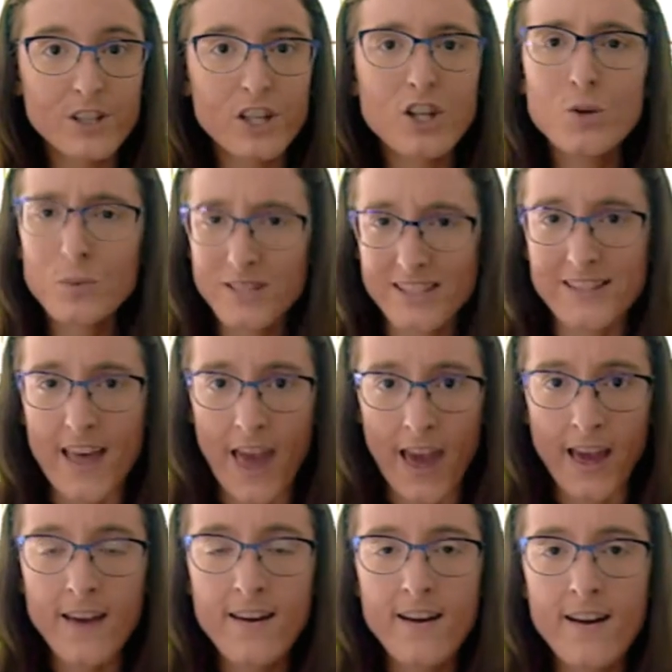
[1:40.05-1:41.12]
You would
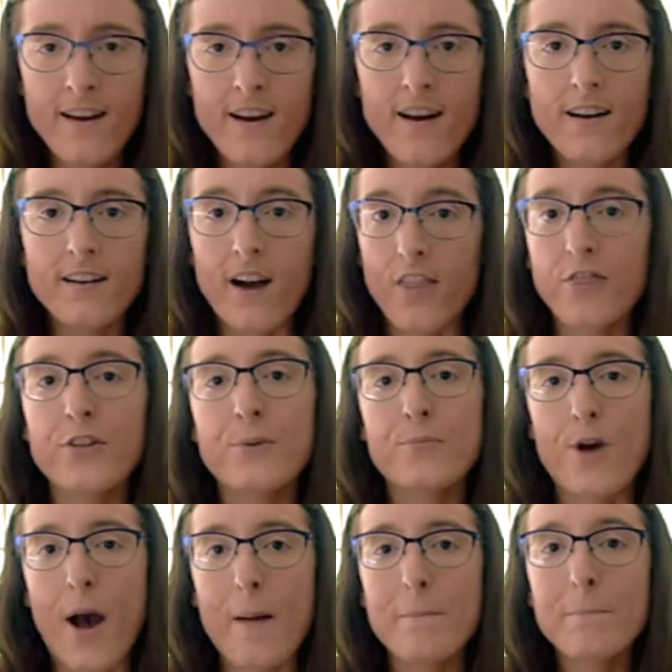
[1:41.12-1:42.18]
say, Gunther
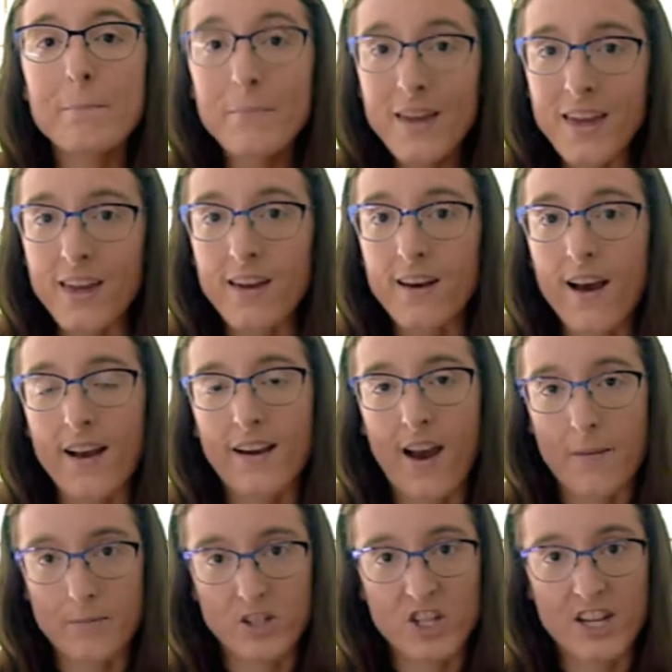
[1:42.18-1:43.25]
brought me a
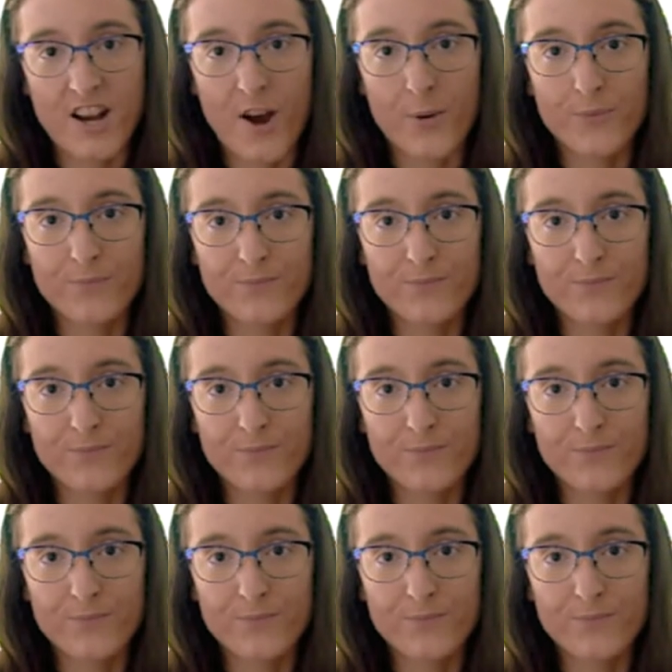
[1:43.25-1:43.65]
cappuccino.